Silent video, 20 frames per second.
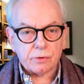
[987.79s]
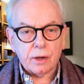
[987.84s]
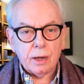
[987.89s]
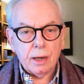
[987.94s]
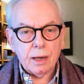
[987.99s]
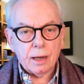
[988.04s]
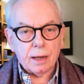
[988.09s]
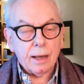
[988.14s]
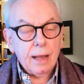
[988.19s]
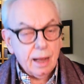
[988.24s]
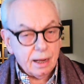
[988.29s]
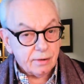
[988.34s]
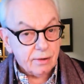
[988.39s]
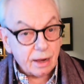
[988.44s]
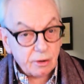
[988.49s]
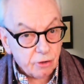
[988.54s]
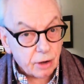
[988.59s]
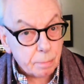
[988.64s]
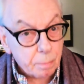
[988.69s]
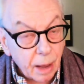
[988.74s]
Uh, he's actually
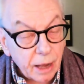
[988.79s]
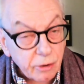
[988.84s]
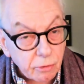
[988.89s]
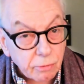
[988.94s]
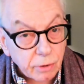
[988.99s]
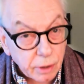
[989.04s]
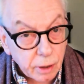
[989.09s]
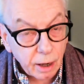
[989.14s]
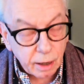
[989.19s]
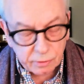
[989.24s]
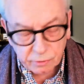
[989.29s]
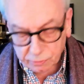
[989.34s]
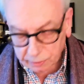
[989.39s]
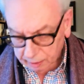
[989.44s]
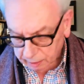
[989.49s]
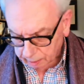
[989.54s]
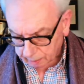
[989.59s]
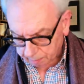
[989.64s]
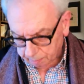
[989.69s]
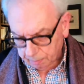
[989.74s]
better at answering
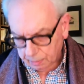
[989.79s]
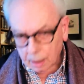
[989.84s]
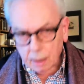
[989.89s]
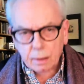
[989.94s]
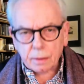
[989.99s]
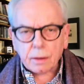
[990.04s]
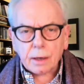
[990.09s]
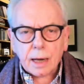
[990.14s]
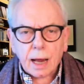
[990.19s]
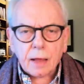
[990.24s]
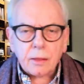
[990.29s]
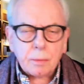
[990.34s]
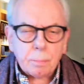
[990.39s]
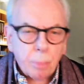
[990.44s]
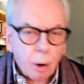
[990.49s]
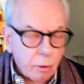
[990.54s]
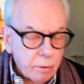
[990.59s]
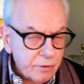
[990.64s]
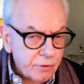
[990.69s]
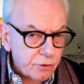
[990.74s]
them than either
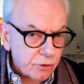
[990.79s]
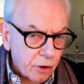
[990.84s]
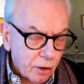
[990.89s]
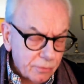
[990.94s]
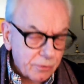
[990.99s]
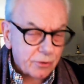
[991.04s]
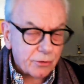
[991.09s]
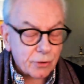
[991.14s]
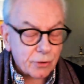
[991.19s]
Boris Johnson,